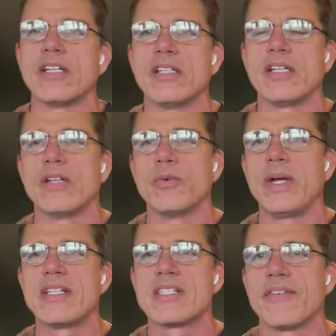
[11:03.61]
in
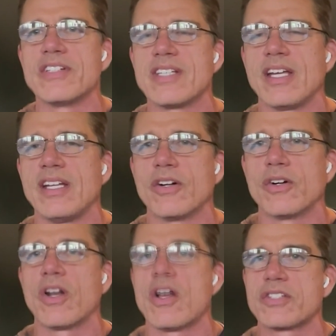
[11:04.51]
week 17
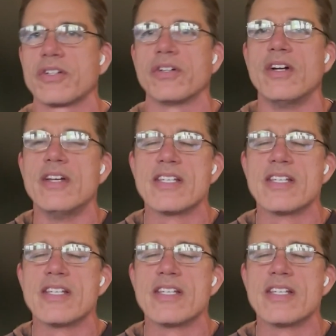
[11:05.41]
or lost their